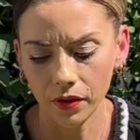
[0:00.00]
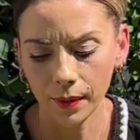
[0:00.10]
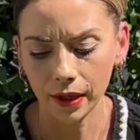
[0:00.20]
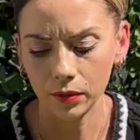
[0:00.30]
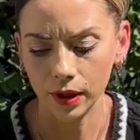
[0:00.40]
them
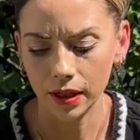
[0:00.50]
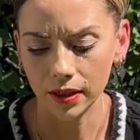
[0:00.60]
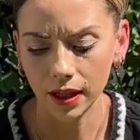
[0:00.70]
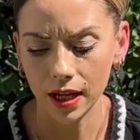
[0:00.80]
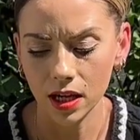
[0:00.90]
out
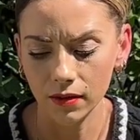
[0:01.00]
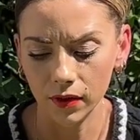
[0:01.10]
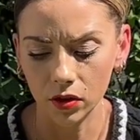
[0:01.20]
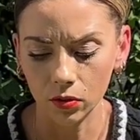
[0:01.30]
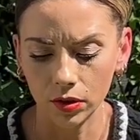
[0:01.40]
into
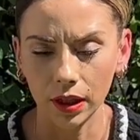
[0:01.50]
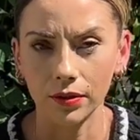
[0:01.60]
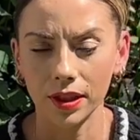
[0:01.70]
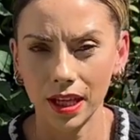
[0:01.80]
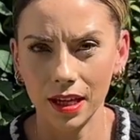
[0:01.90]
individual
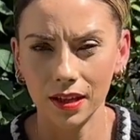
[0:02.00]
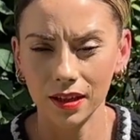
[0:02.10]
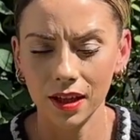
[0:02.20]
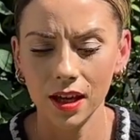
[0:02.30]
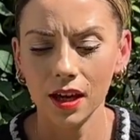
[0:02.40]
cells
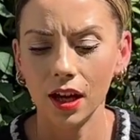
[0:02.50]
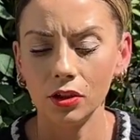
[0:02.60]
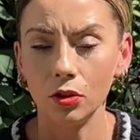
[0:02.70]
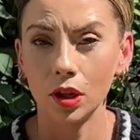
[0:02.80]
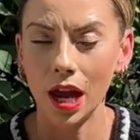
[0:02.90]
here,
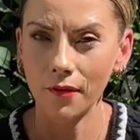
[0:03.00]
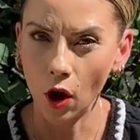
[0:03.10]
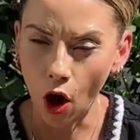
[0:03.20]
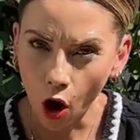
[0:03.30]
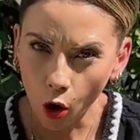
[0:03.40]
and you can have a
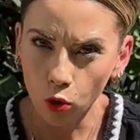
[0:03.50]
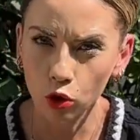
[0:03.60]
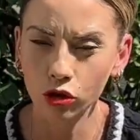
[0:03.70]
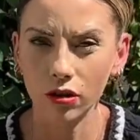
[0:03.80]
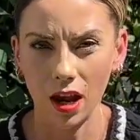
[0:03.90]
whole
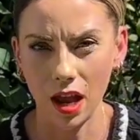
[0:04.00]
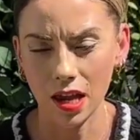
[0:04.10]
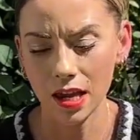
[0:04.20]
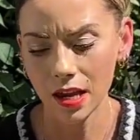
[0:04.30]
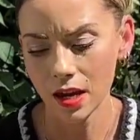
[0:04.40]

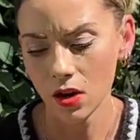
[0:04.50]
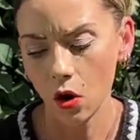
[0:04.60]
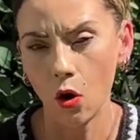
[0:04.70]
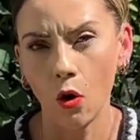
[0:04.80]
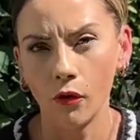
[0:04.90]
tray
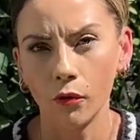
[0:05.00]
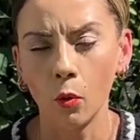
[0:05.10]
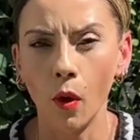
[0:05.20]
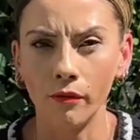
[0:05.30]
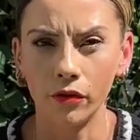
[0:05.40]
of
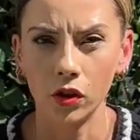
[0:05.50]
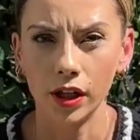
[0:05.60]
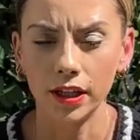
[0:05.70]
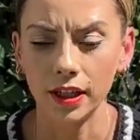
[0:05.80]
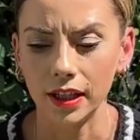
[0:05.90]
one
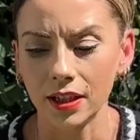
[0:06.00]
variety.